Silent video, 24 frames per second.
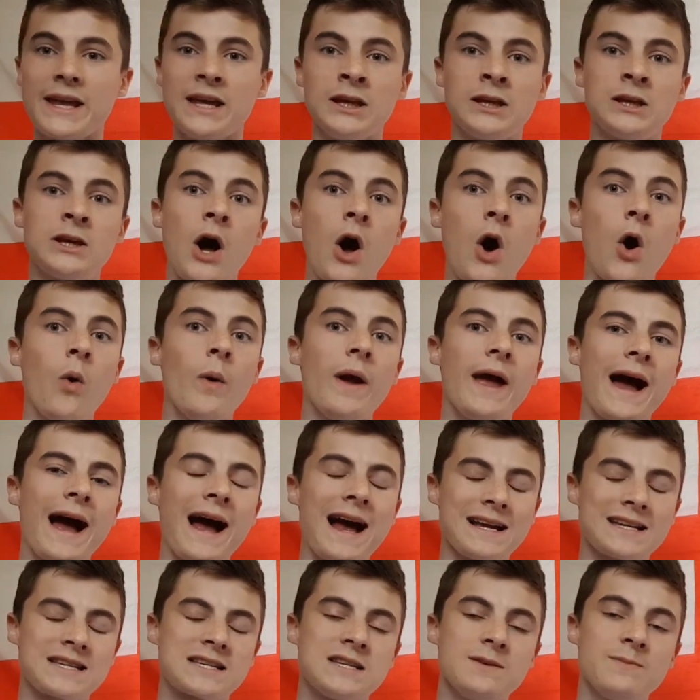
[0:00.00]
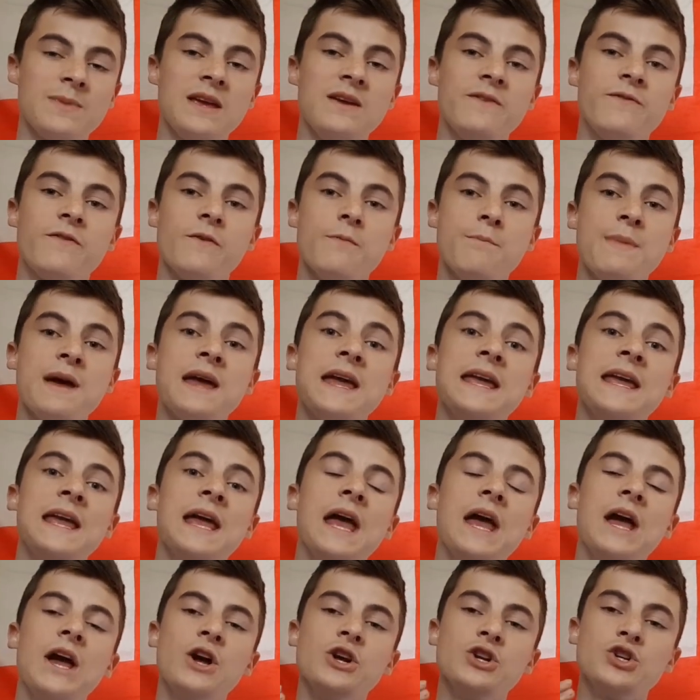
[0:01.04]
in goal, it has to be, for me,
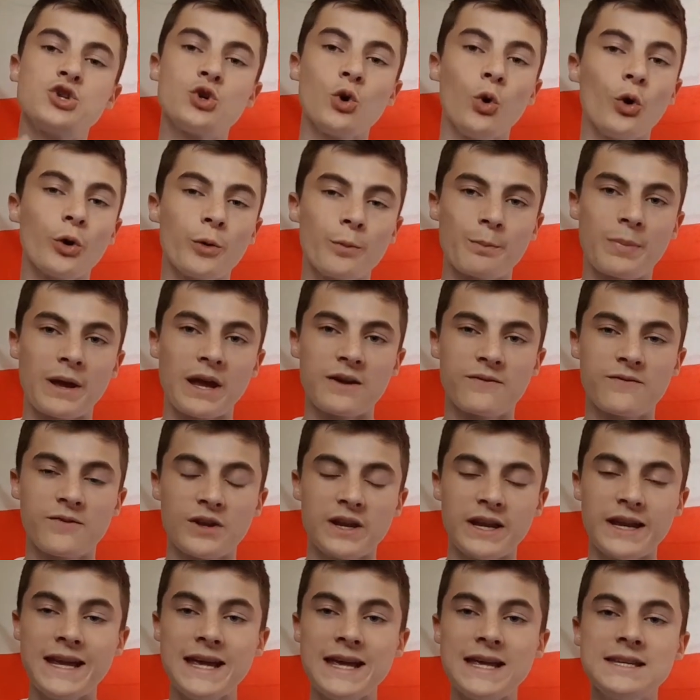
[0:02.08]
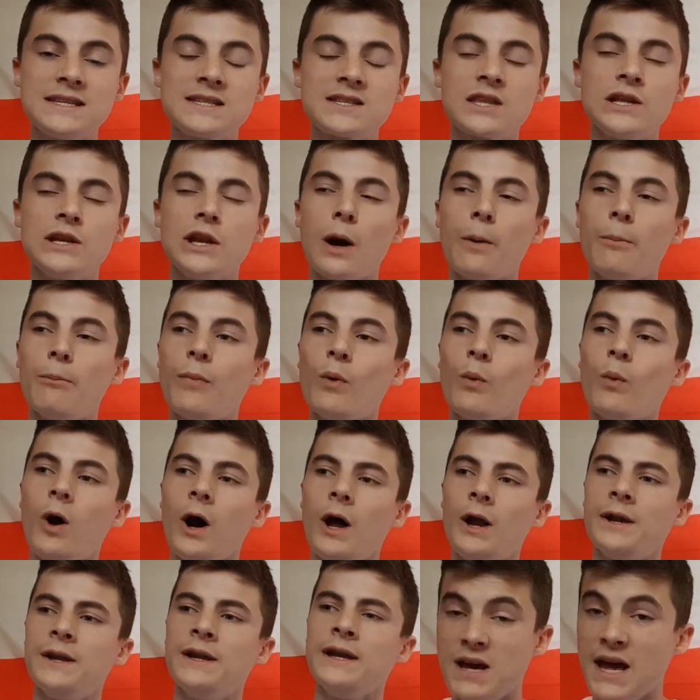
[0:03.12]
Jordan Pickford. He is the number
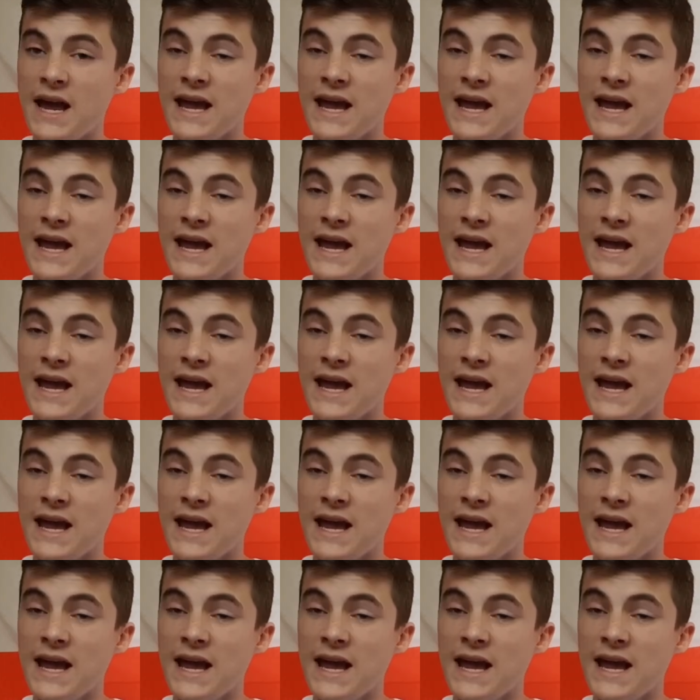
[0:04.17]
one.